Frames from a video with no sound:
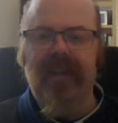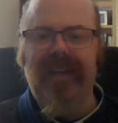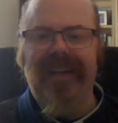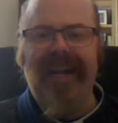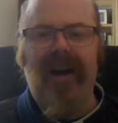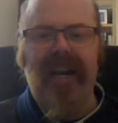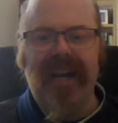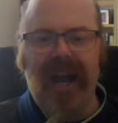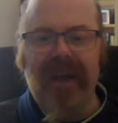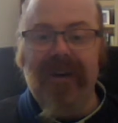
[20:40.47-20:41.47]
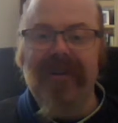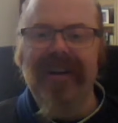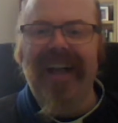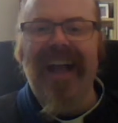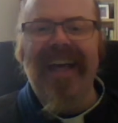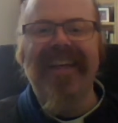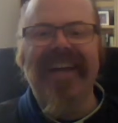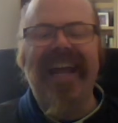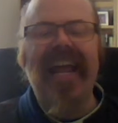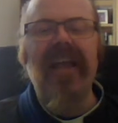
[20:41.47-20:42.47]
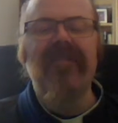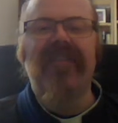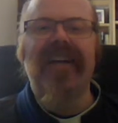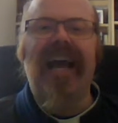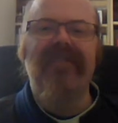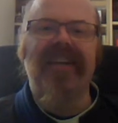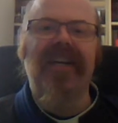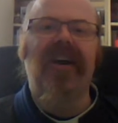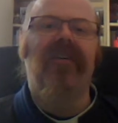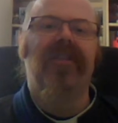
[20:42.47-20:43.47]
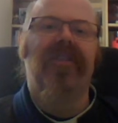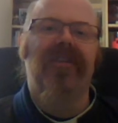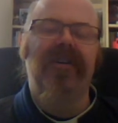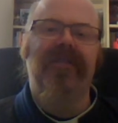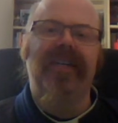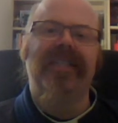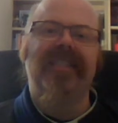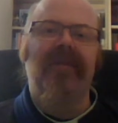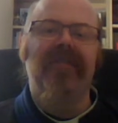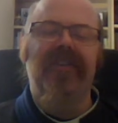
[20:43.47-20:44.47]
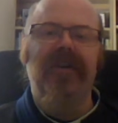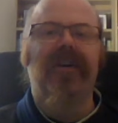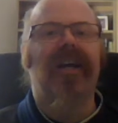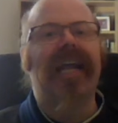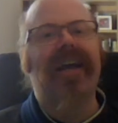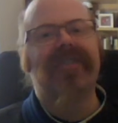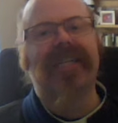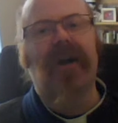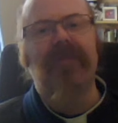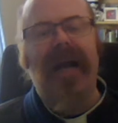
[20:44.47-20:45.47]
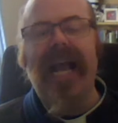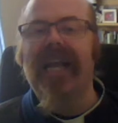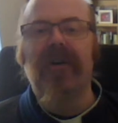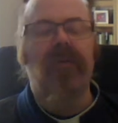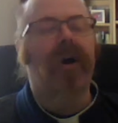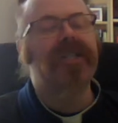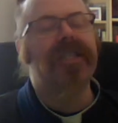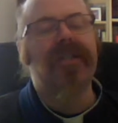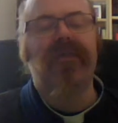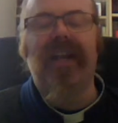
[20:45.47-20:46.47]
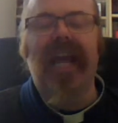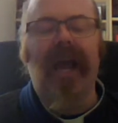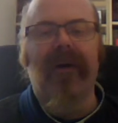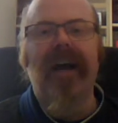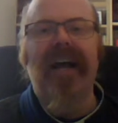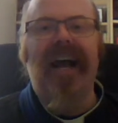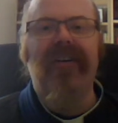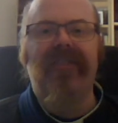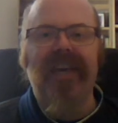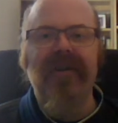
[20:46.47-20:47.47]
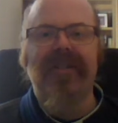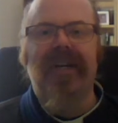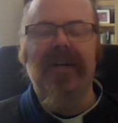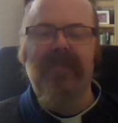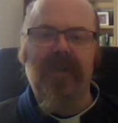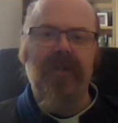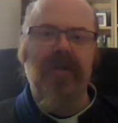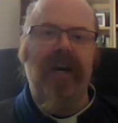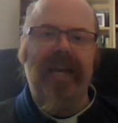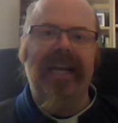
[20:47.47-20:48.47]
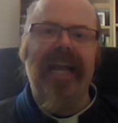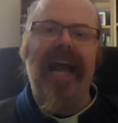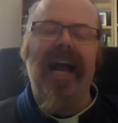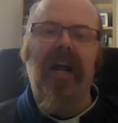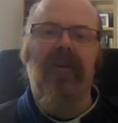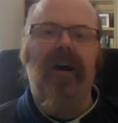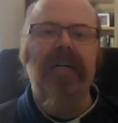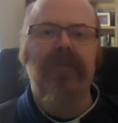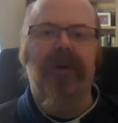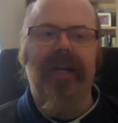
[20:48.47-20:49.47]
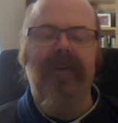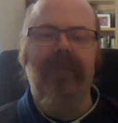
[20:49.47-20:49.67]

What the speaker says: Now, I know that even having gone through this, some of you are going to have to go back and watch this video a few times to try and get a grasp on it.